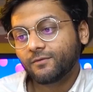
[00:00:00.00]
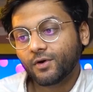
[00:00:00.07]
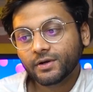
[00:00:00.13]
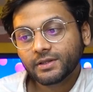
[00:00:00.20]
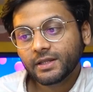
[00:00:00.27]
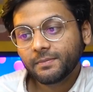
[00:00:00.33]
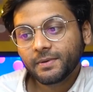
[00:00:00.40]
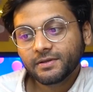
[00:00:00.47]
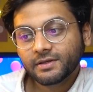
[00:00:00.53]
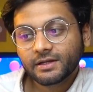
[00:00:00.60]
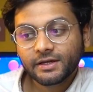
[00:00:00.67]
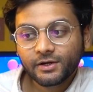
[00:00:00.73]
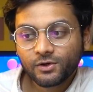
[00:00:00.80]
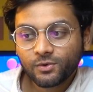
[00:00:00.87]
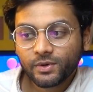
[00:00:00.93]
What they
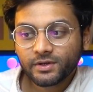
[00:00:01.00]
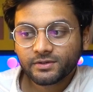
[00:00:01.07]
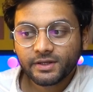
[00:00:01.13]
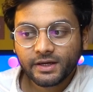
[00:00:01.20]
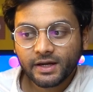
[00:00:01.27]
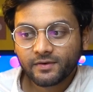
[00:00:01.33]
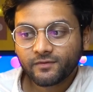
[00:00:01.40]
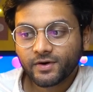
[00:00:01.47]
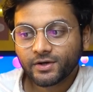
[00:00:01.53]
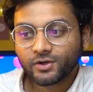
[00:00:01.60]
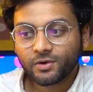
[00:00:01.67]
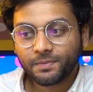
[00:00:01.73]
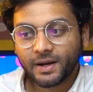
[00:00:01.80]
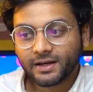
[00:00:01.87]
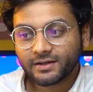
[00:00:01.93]
basically do is they convert
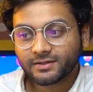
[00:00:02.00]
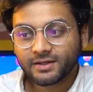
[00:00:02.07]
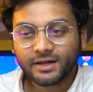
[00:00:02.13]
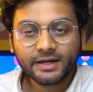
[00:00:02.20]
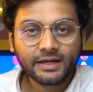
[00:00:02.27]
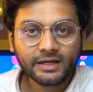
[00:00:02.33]
your Pakistani,